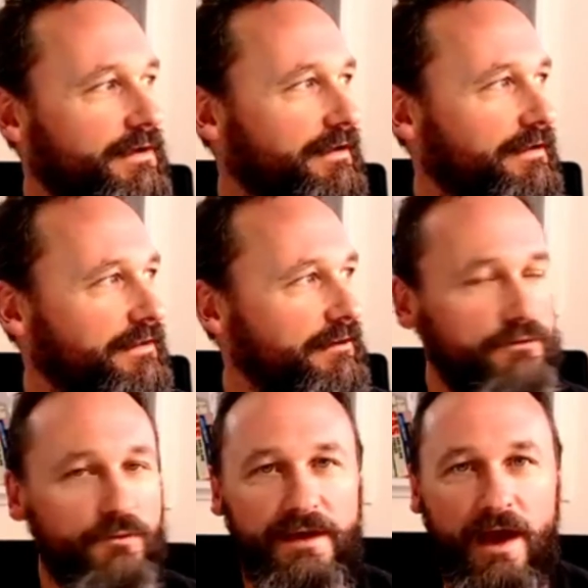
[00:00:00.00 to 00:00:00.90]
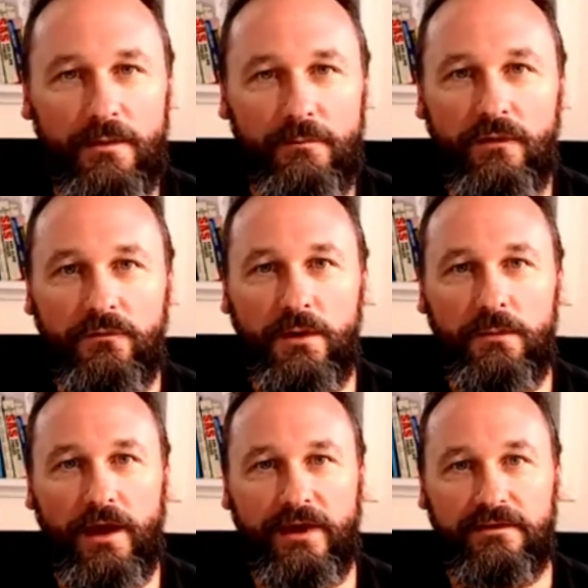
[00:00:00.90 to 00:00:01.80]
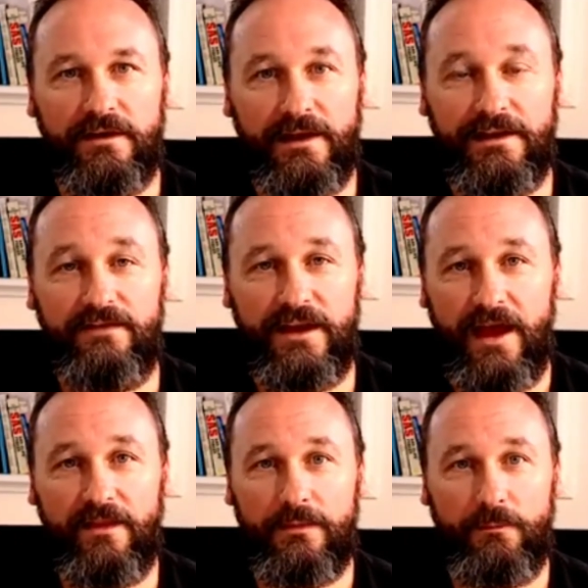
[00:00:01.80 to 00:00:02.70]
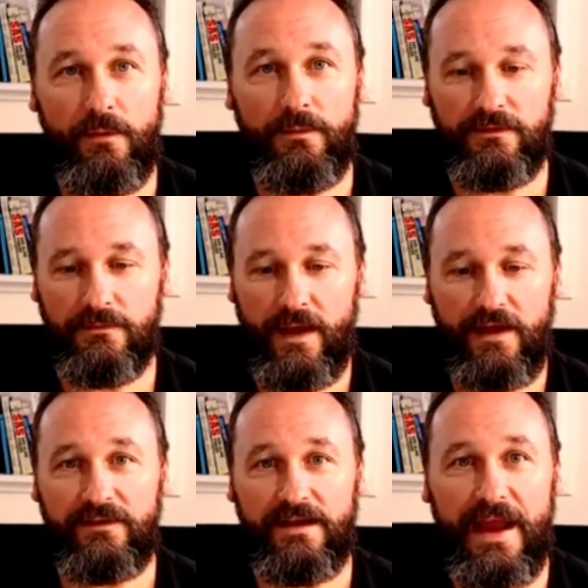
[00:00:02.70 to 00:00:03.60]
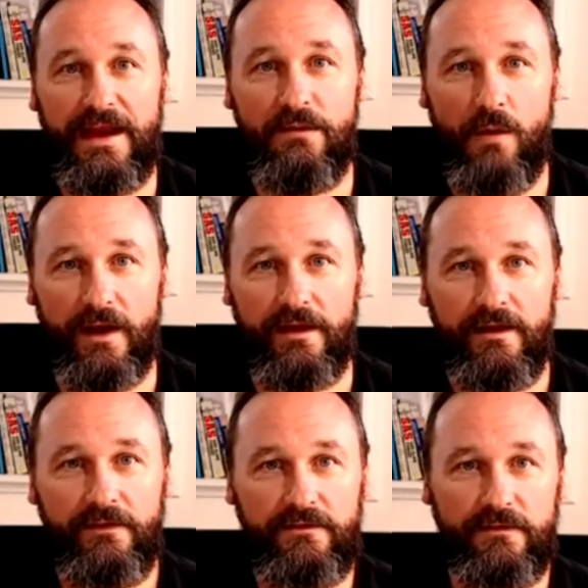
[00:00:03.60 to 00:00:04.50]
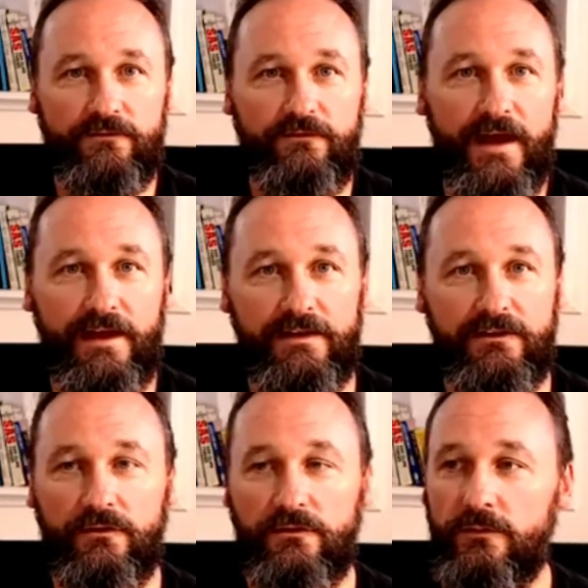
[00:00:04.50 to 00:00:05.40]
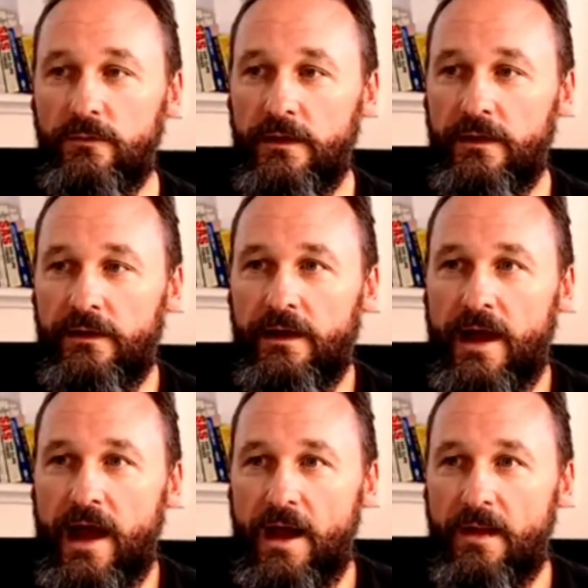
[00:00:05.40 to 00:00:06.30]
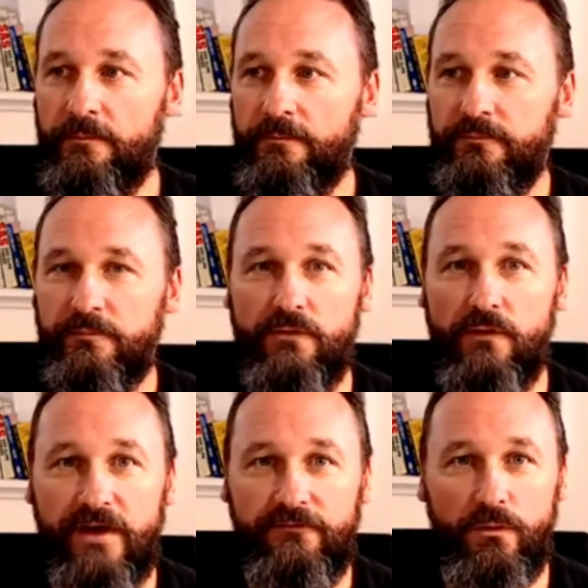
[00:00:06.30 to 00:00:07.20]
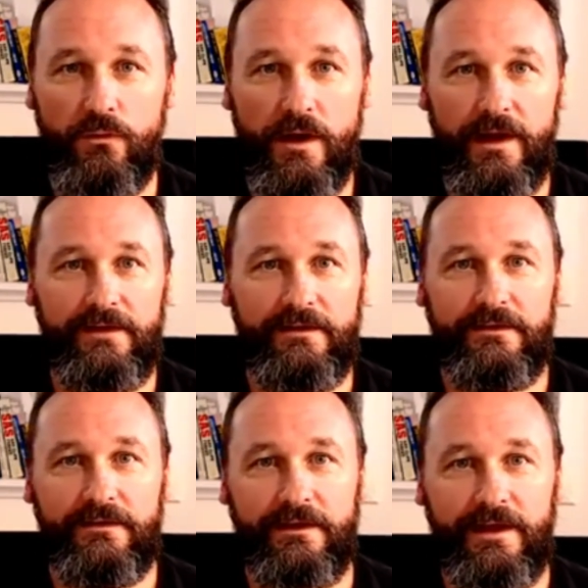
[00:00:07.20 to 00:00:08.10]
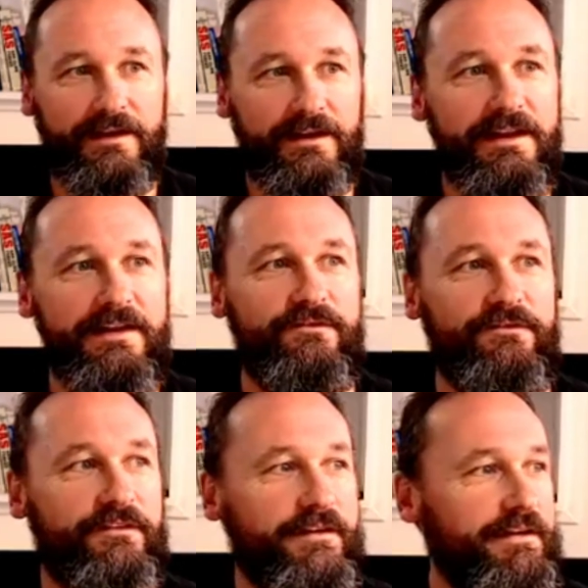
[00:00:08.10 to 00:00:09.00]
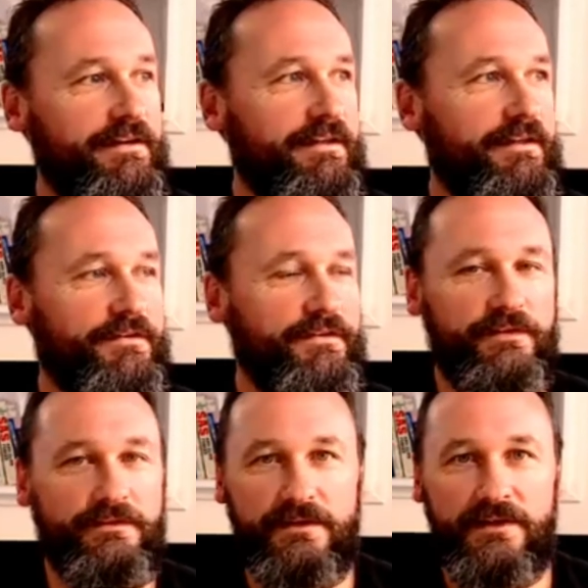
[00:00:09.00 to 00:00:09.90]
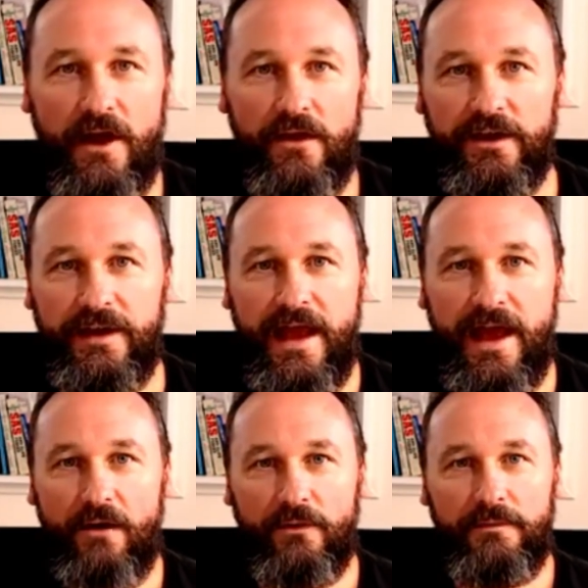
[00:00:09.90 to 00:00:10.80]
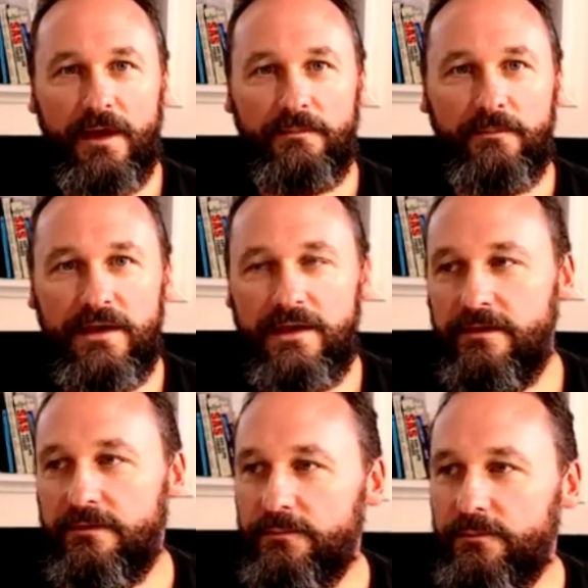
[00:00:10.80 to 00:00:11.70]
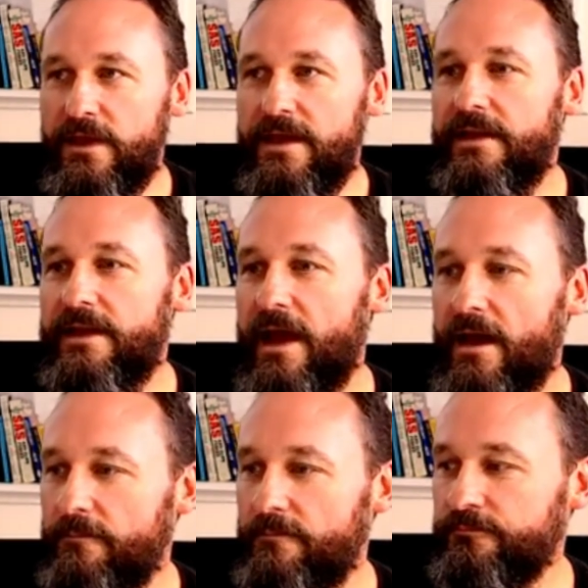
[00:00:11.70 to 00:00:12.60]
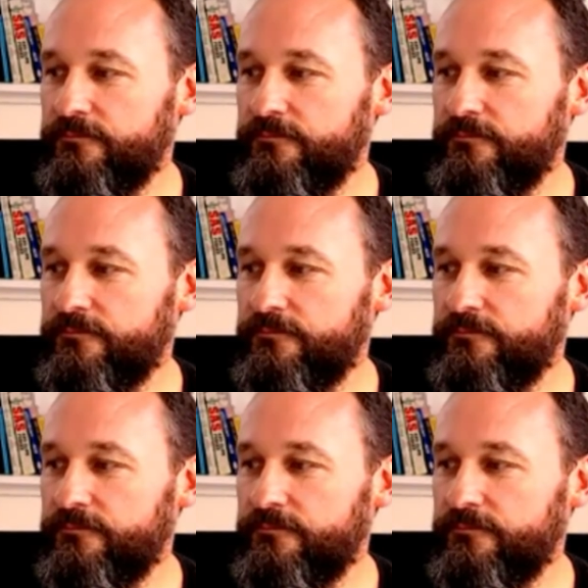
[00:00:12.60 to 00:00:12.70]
little do we know, but most people actually are living out their purpose and passion anyway. They're just failing to be grateful and live, the now and be in,